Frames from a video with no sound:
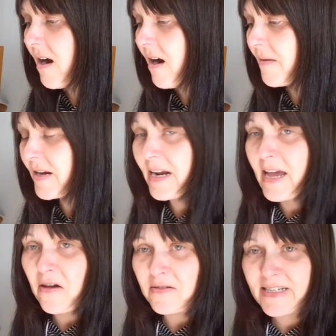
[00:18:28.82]
I'm going
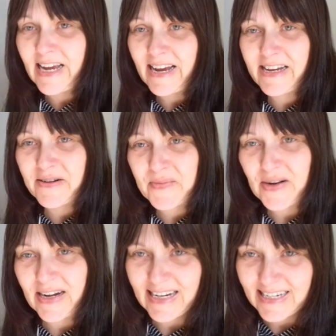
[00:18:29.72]
to go and take a
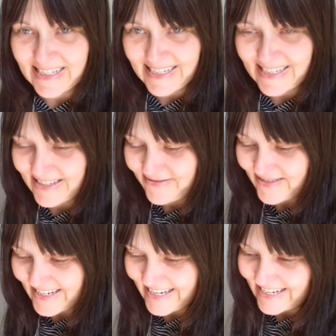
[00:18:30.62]
break because it's just
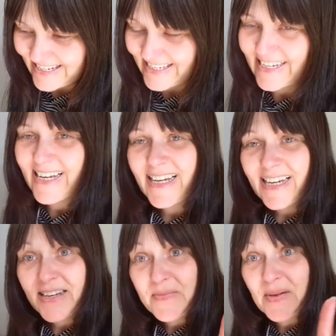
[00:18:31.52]
ridiculous.
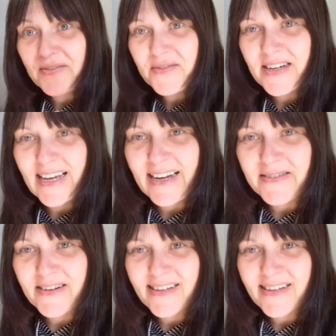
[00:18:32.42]
Bye for now.